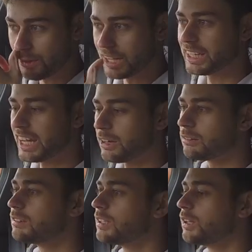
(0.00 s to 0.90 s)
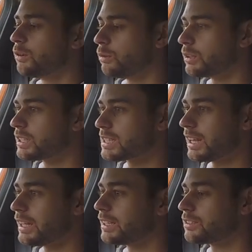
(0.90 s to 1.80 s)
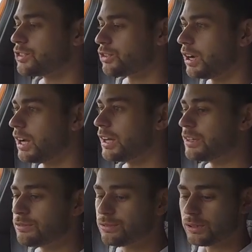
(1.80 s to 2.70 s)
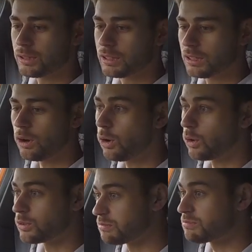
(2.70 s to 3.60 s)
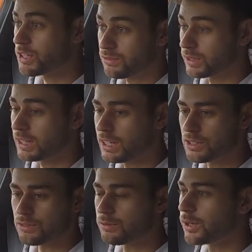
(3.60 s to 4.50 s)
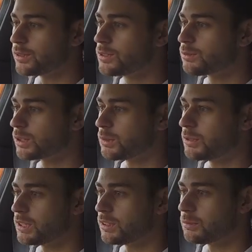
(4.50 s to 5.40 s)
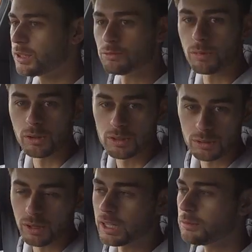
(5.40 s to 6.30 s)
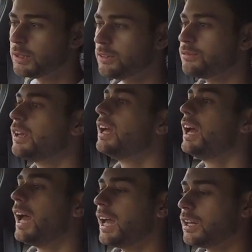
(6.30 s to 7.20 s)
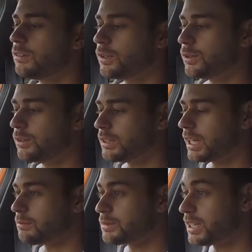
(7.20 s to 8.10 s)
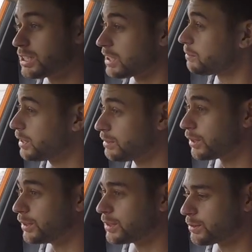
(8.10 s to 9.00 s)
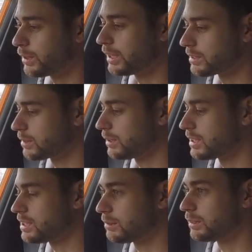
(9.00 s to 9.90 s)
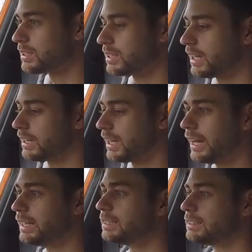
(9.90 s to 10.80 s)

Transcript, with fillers: find out what it's like to drive on different kinds of roads. We're going to be doing a bit of motorway, a bit of A road, and potentially B road as well, so we can see what it's like there.